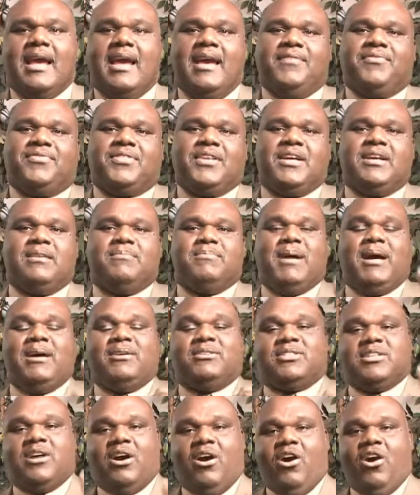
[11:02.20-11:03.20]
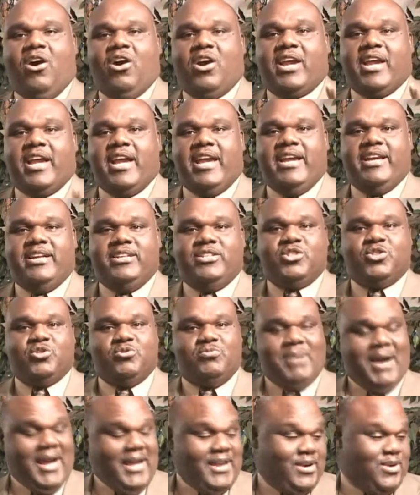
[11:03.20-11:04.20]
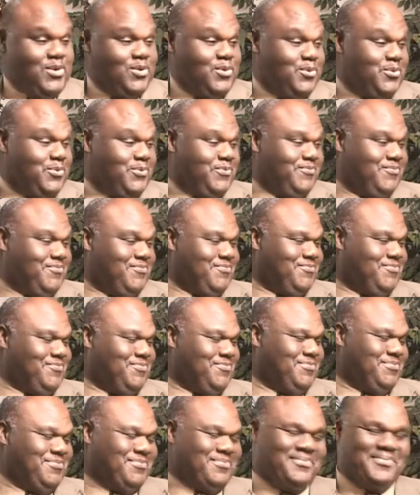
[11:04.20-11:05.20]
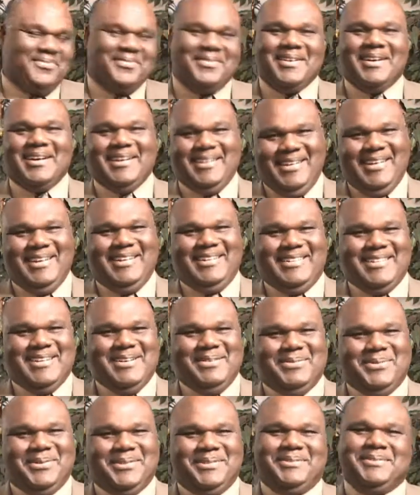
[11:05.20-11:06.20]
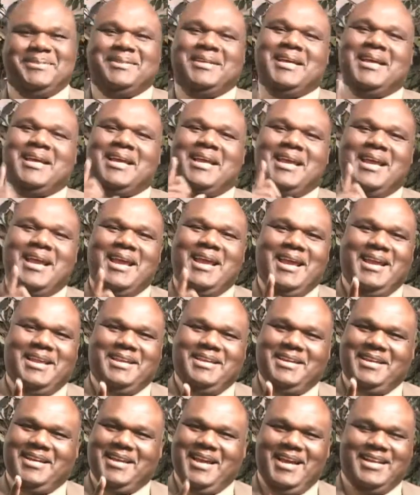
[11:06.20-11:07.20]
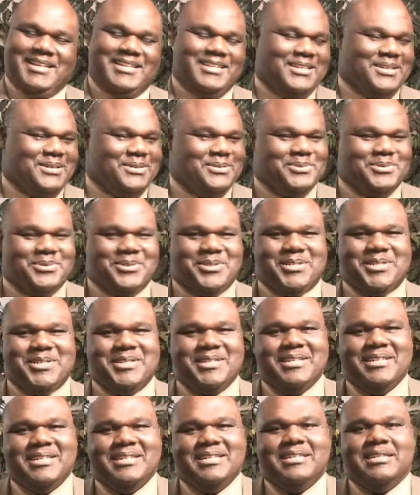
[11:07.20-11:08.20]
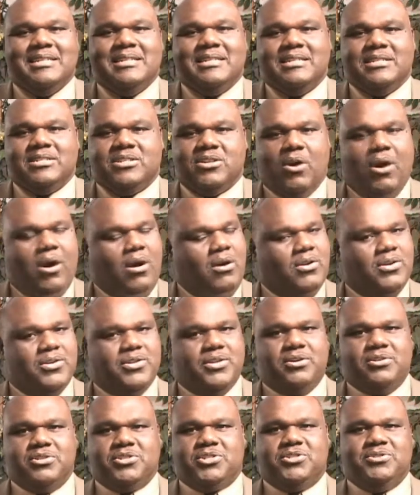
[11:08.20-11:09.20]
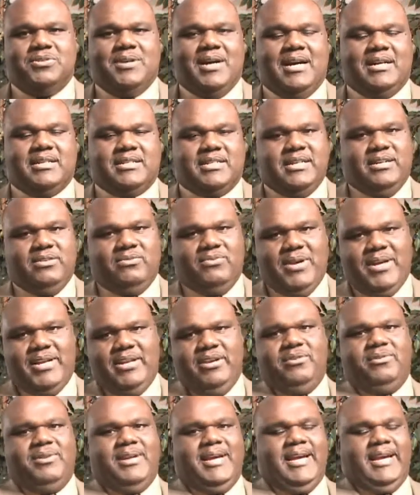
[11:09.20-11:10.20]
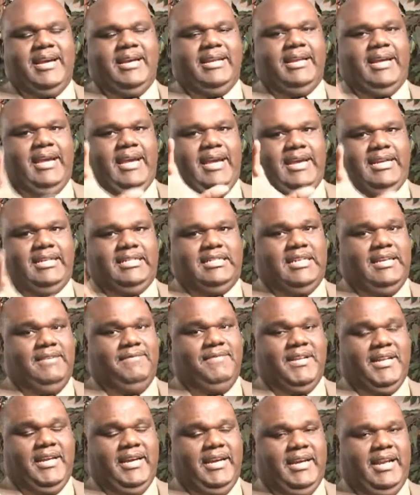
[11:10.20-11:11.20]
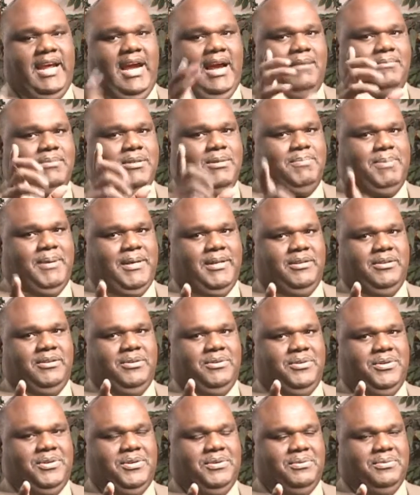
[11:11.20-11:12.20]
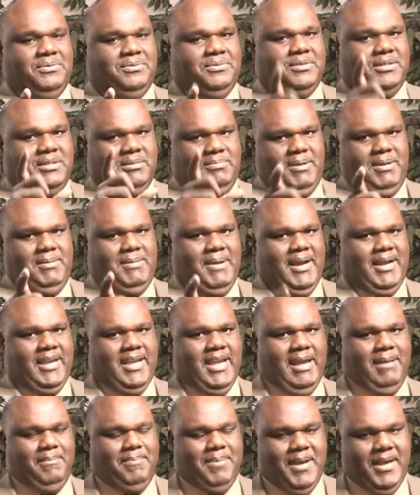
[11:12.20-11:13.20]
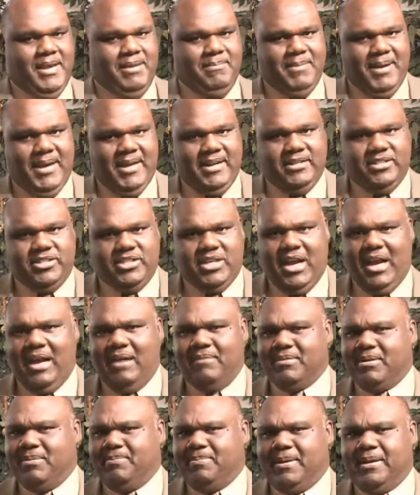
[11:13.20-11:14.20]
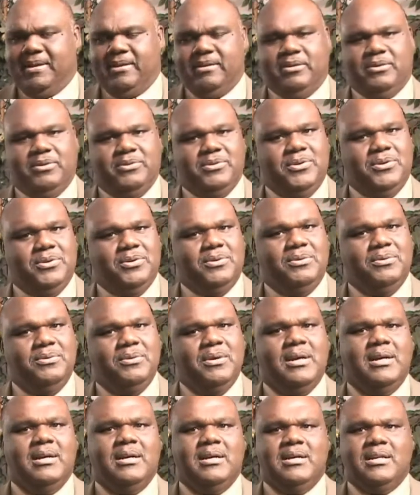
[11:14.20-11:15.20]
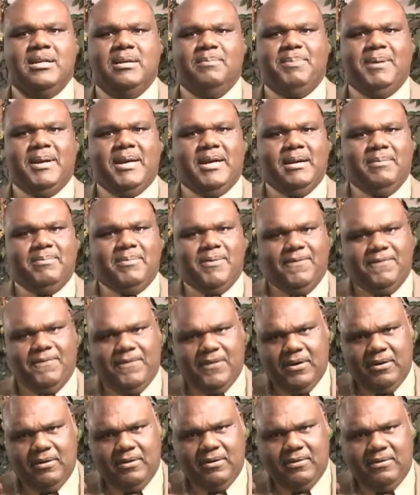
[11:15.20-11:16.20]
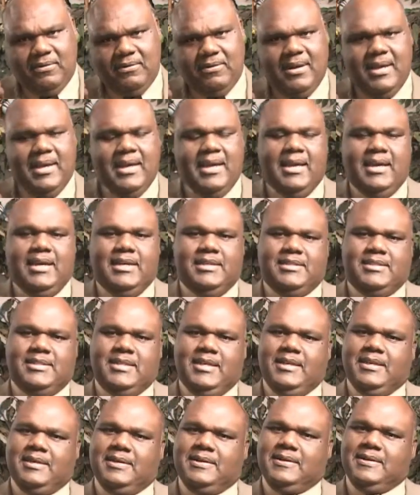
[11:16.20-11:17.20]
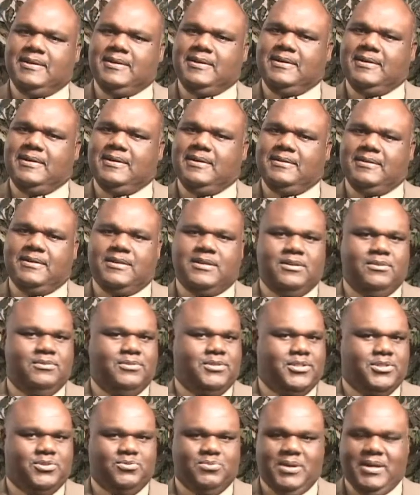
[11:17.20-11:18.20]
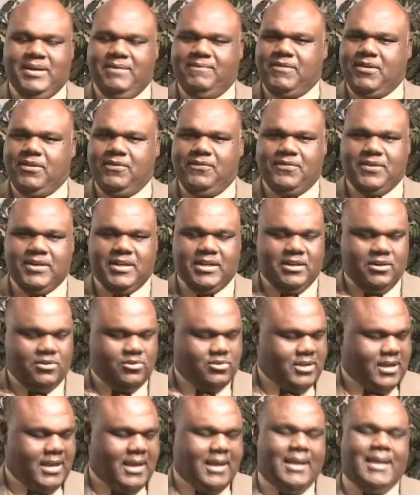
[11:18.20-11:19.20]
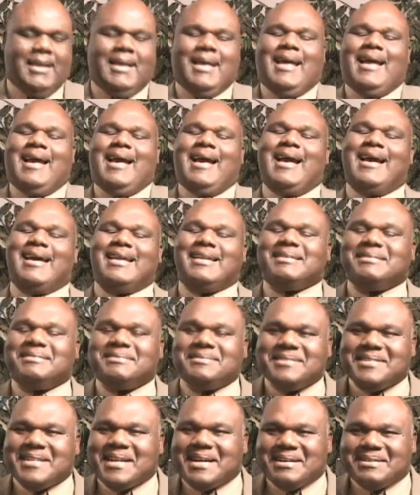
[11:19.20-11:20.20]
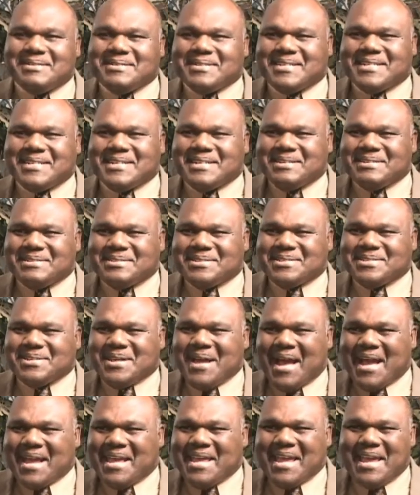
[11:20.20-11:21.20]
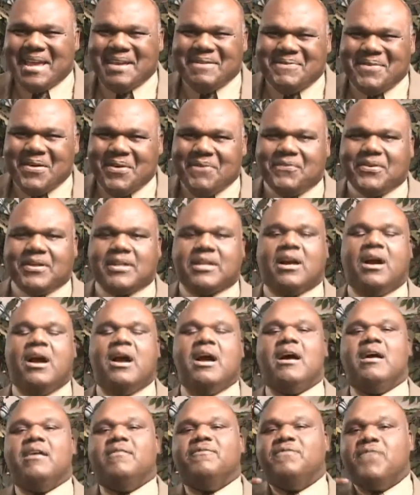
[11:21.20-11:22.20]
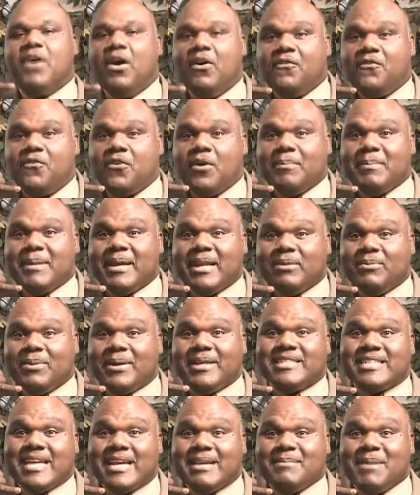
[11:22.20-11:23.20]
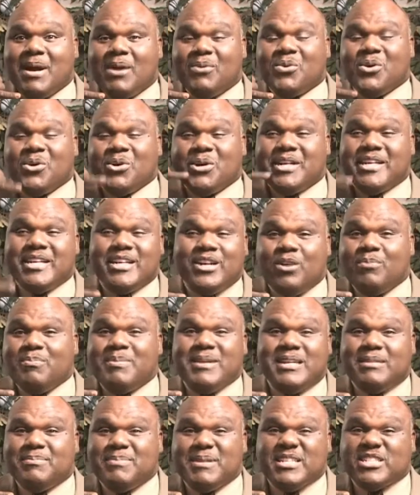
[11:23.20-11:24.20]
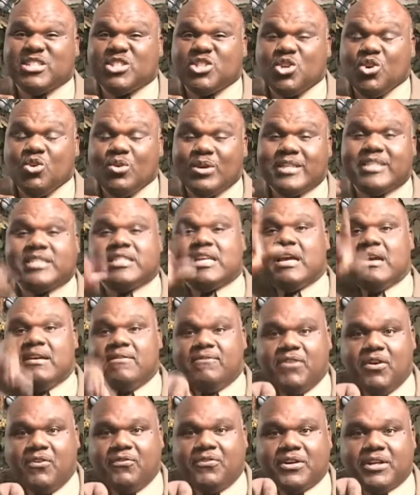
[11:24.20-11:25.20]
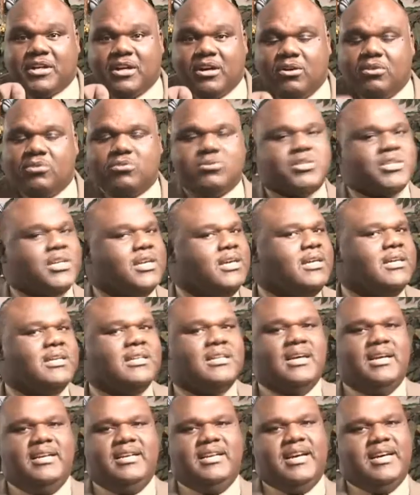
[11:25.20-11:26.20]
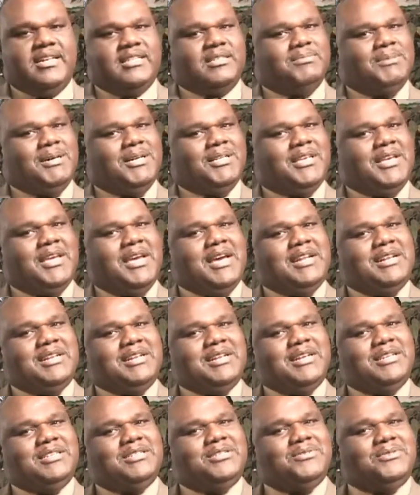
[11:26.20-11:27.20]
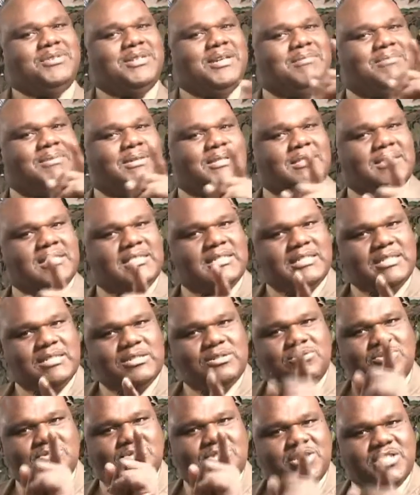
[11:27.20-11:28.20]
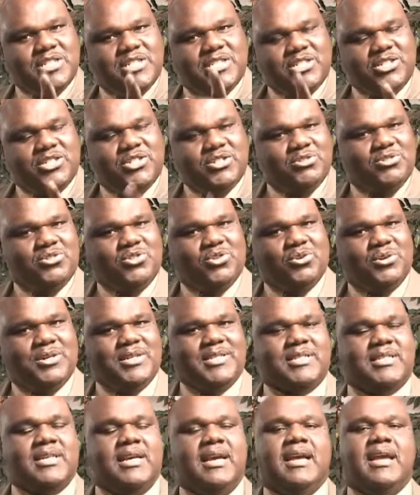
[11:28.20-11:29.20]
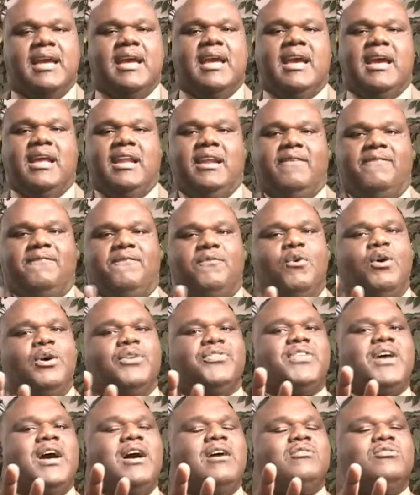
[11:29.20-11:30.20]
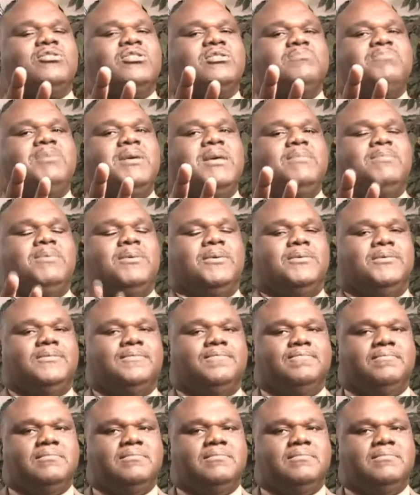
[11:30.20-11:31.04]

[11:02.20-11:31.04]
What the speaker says: and think about the Archangel Michael. I like that one. And you got the coach. So all of those you out there in radio land and TV land, I'm depending on you to be my campaign manager. I'm depending on you to pick up the phone and say, girl, the coach is running, vote for the coach. I don't know the coach, so I can't vote for the coach. Vote for him anyway. Take my word. He gonna be the best choice. Vote for the coach. Now you got some other candidates on there, but the coach is your choice. And if 4,000 people